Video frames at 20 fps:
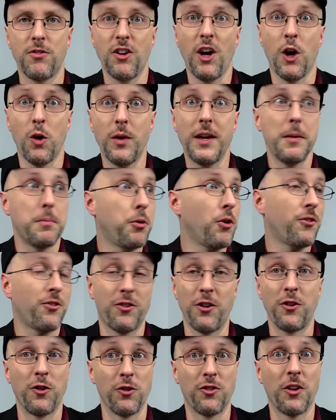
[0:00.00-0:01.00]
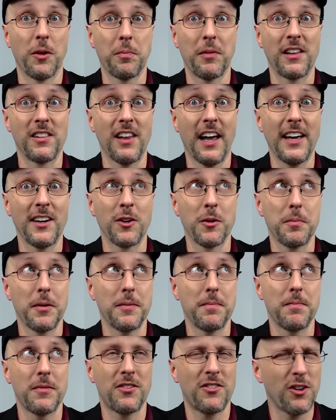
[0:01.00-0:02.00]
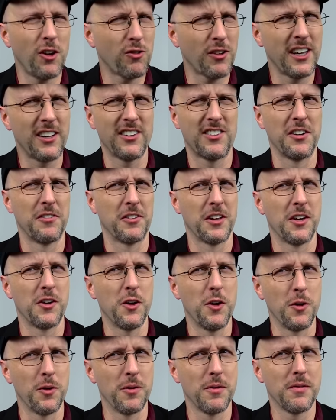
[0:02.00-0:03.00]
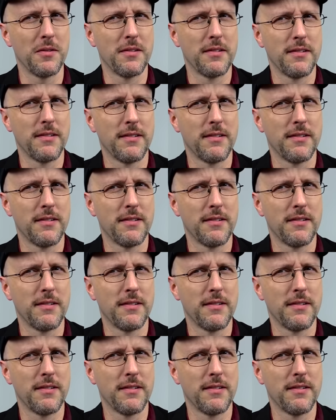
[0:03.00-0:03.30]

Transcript: So he pushed to do something lighter, but still relatively new.